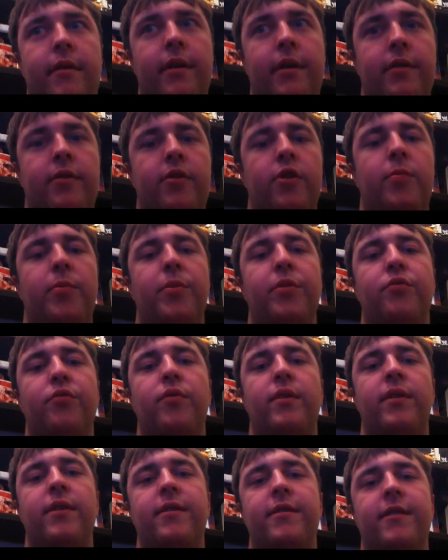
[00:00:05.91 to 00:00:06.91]
October
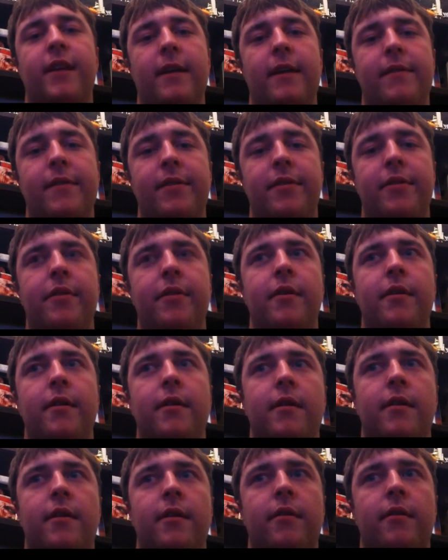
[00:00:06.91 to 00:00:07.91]
27th,
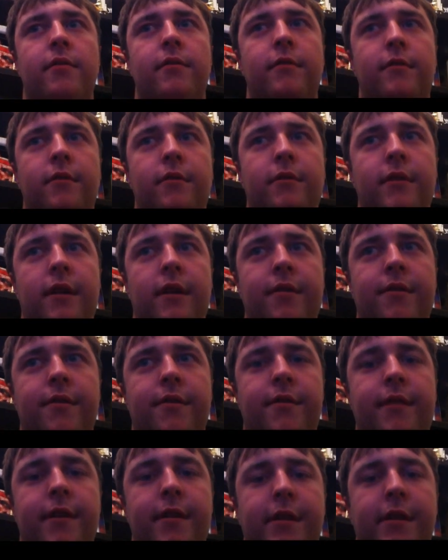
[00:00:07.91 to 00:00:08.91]

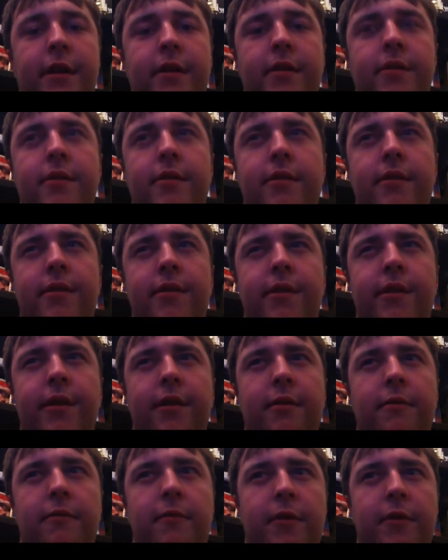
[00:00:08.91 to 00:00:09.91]
2010 at
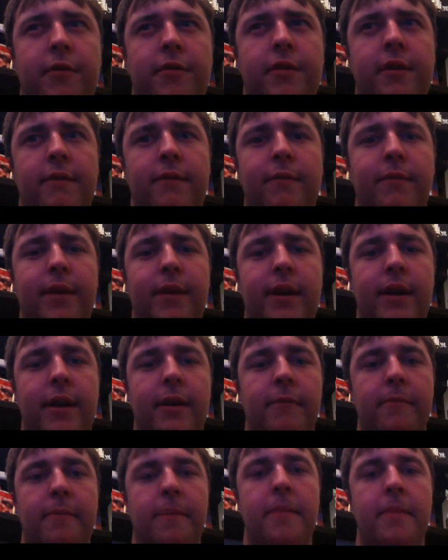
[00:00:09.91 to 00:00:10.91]
6:47
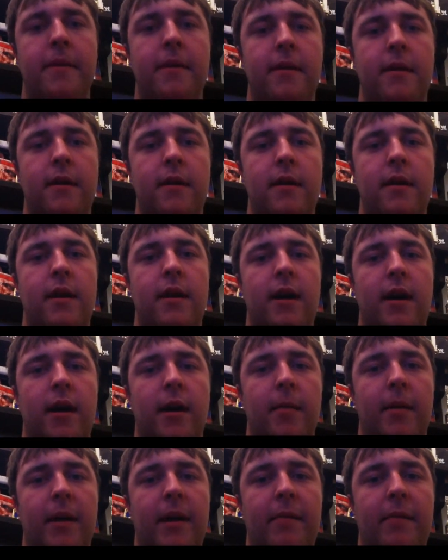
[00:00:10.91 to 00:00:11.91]
p.m.
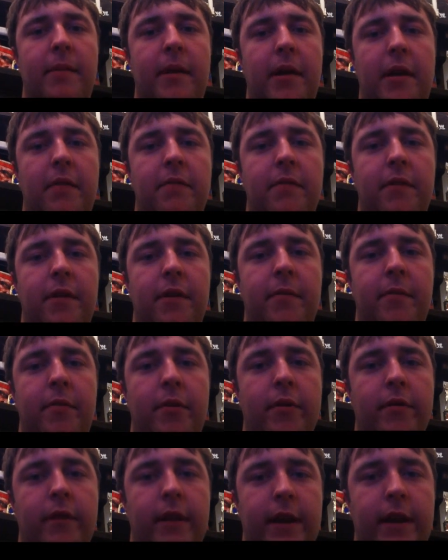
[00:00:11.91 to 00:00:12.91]
I am being very
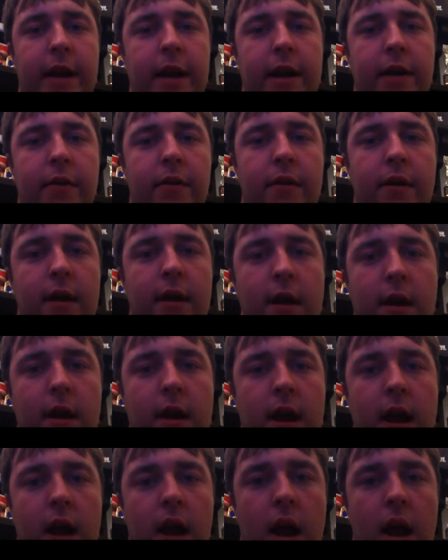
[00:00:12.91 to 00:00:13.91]
bored right now,
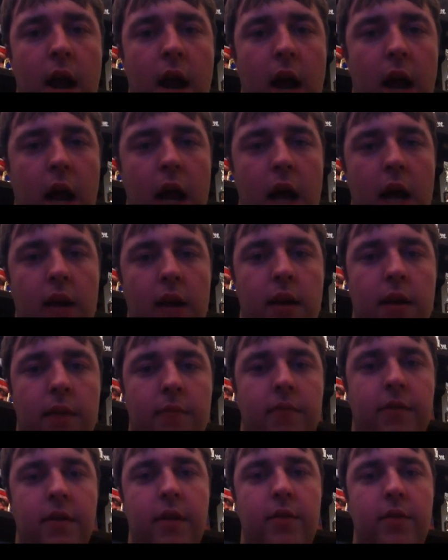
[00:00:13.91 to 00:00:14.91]
and
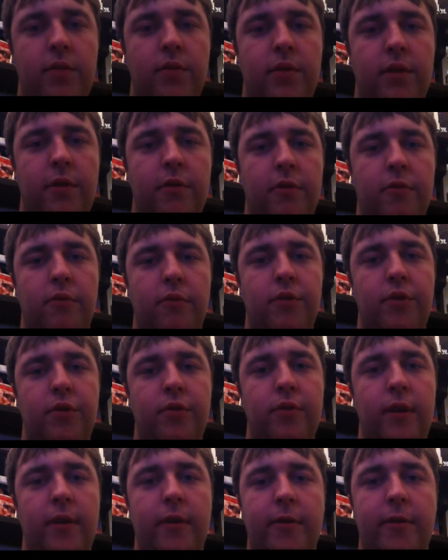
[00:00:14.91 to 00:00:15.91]
I'm just gonna do another Would
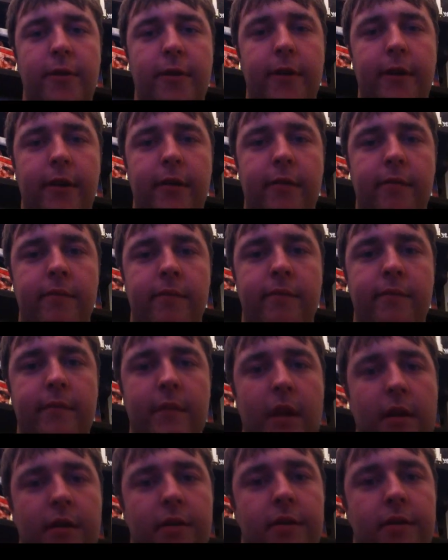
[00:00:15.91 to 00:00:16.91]
You Rather thing
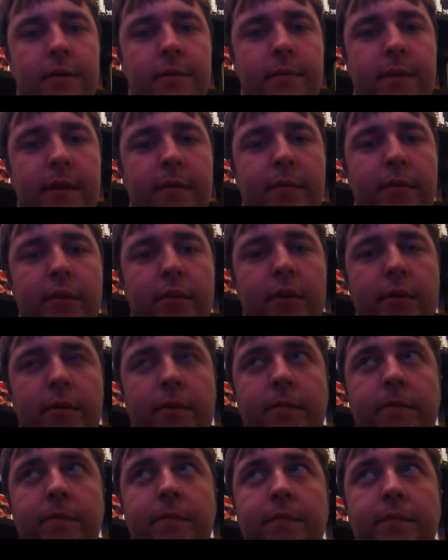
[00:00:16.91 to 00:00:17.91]
since I'm being bored.